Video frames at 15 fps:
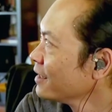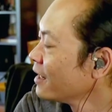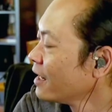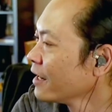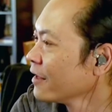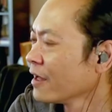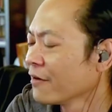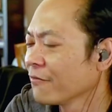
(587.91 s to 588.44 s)

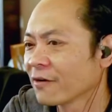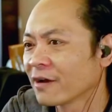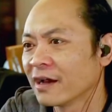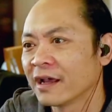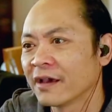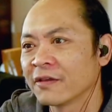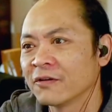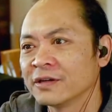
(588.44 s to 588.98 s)
I forgot
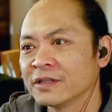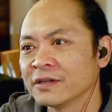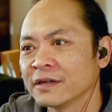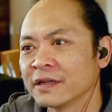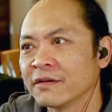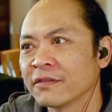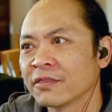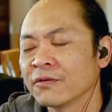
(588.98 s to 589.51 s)
how they were doing
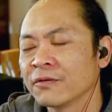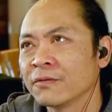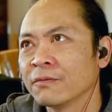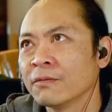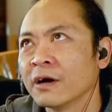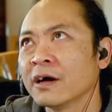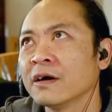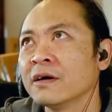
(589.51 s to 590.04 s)
it through
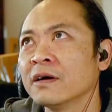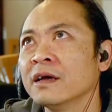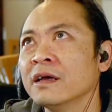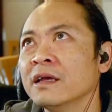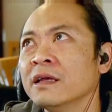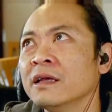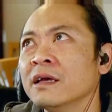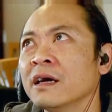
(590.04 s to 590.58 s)
WoW.
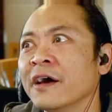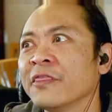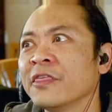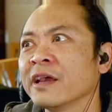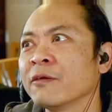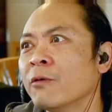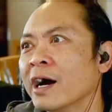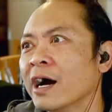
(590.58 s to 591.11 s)
I
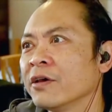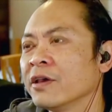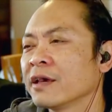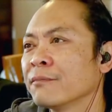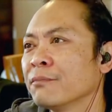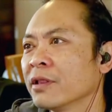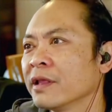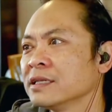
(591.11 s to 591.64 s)
think WoW you
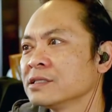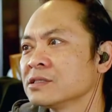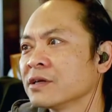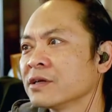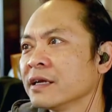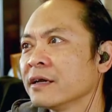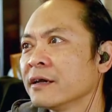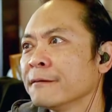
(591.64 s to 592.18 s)
can play
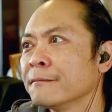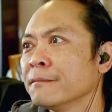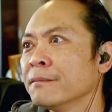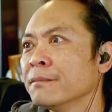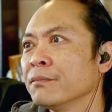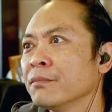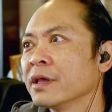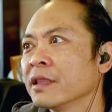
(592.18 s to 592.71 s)
straight up,
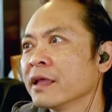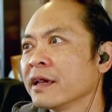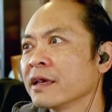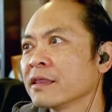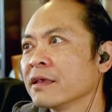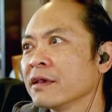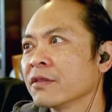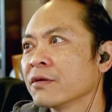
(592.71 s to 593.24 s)
but like
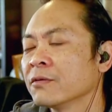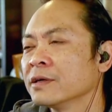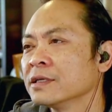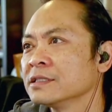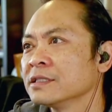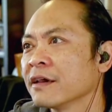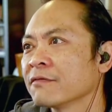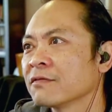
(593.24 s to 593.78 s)
the other ones
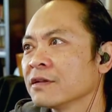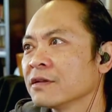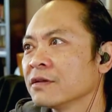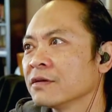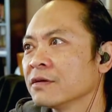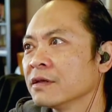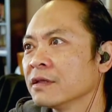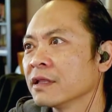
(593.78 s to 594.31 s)
you have to
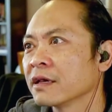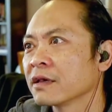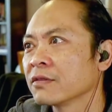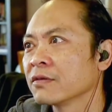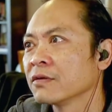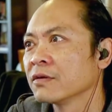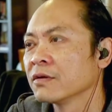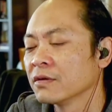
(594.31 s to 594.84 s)
do it like
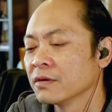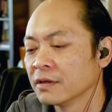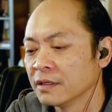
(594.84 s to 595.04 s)
through